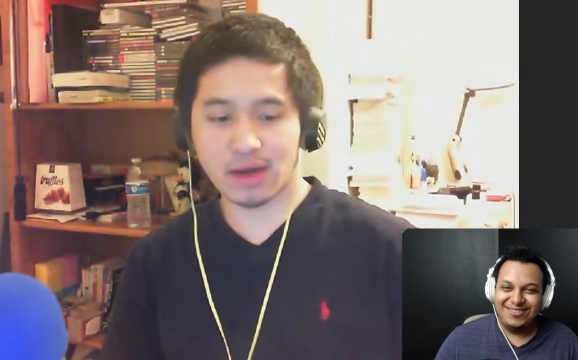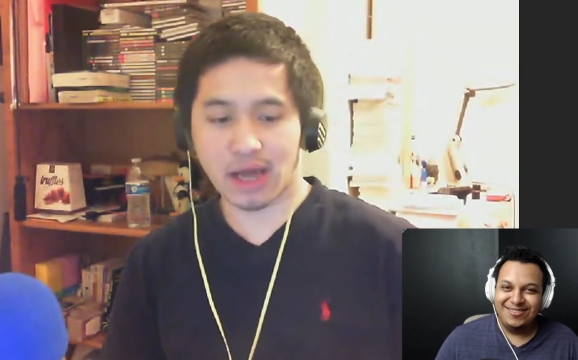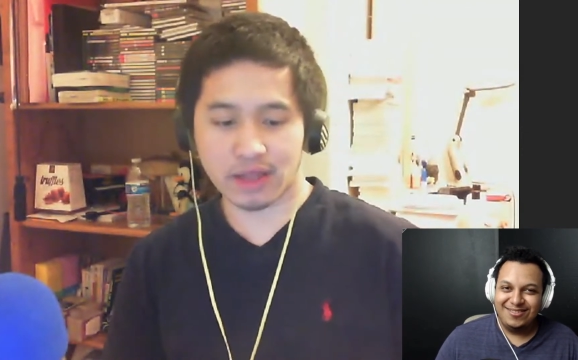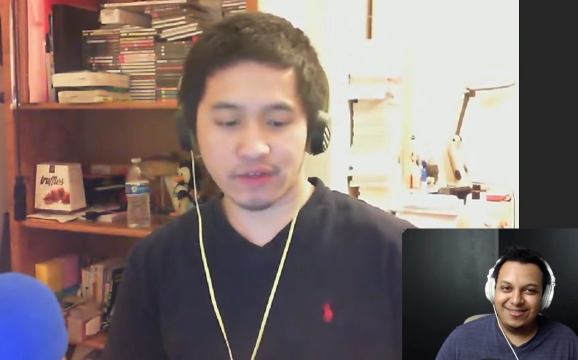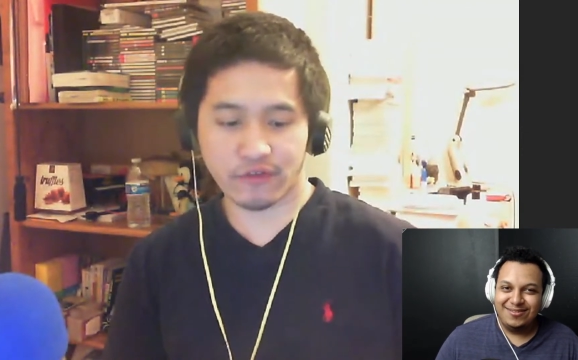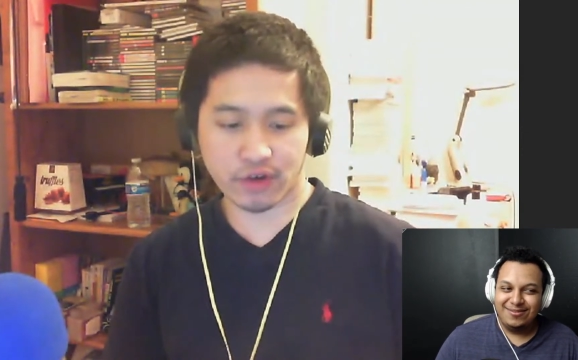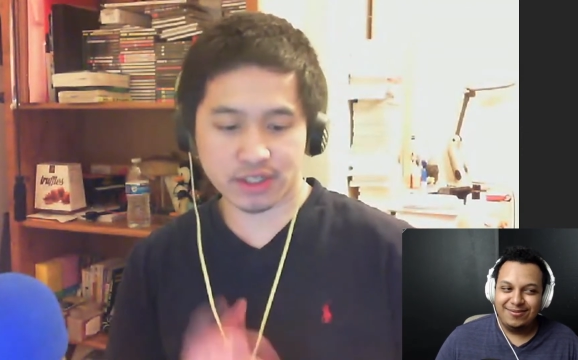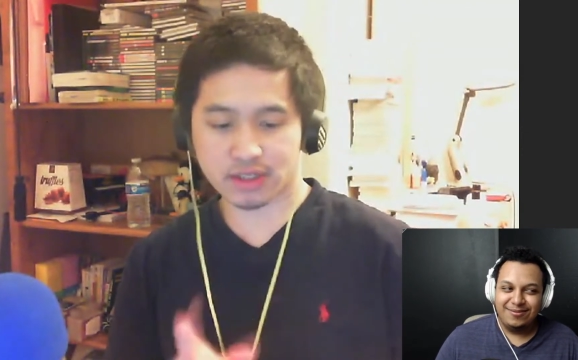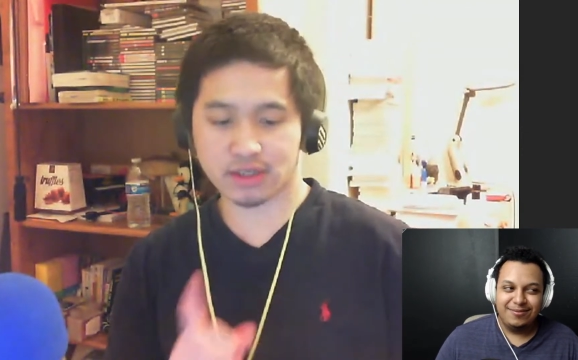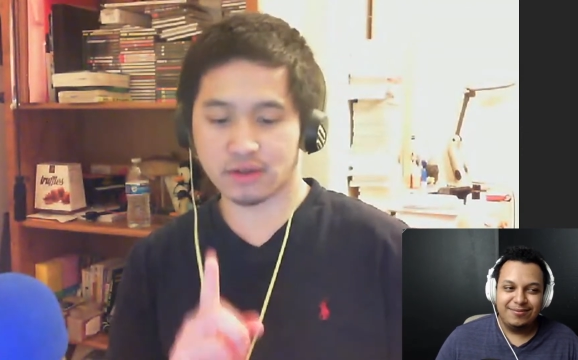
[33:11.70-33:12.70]
Speaker 1: in the
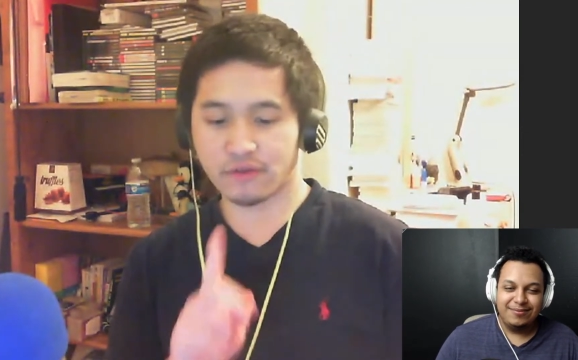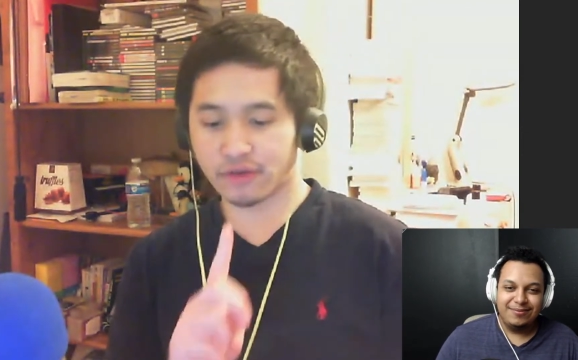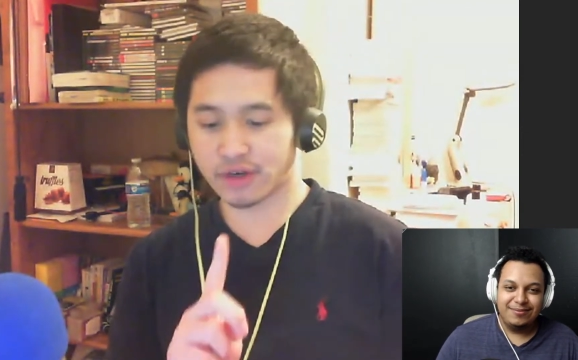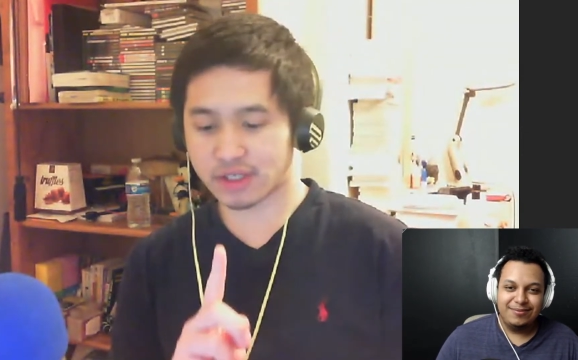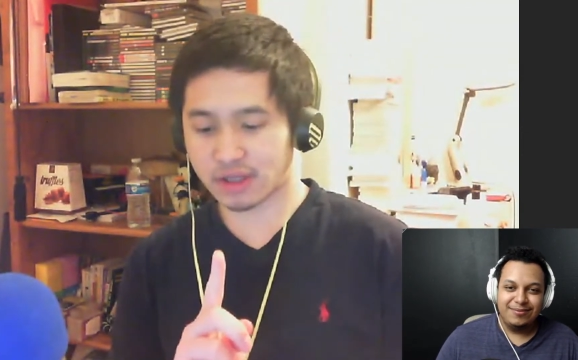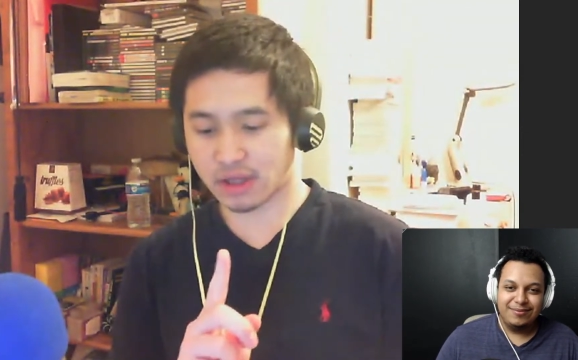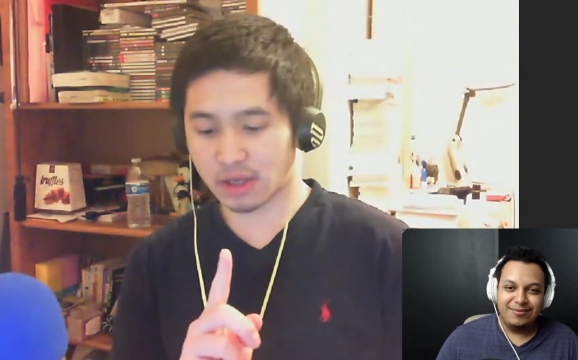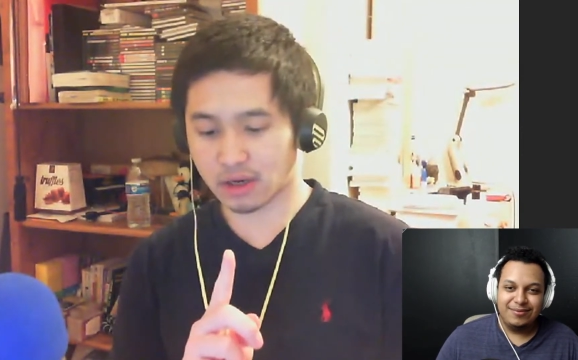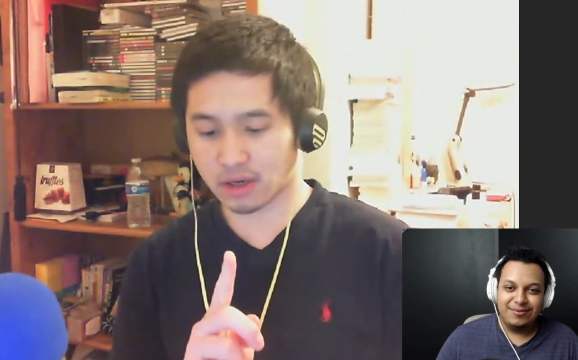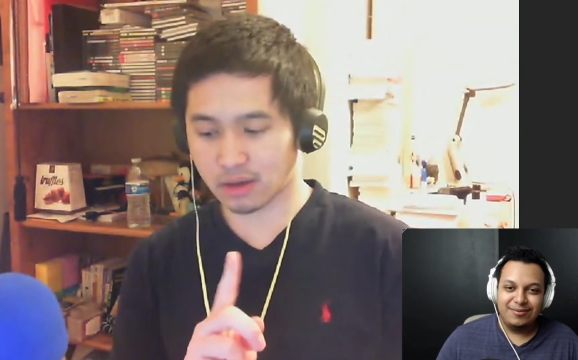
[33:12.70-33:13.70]
first in the first
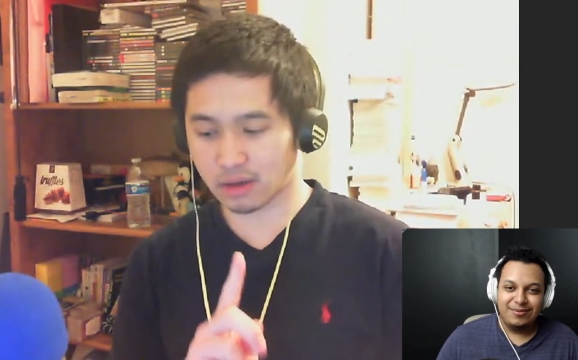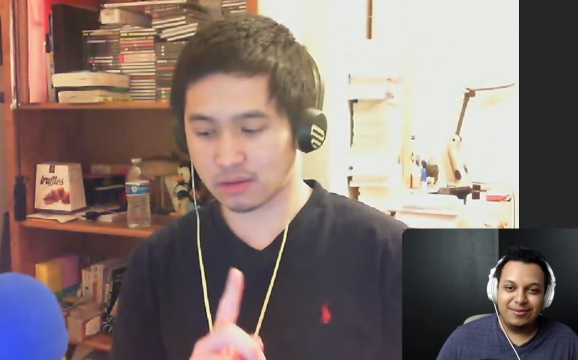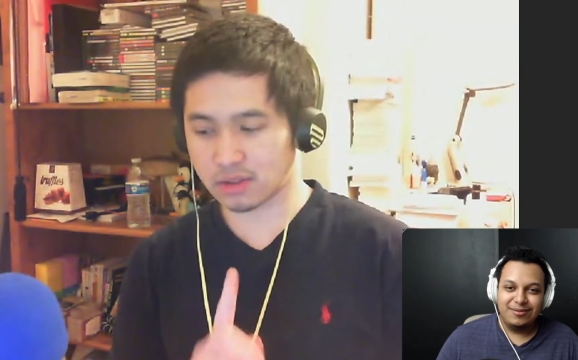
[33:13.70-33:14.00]
uh,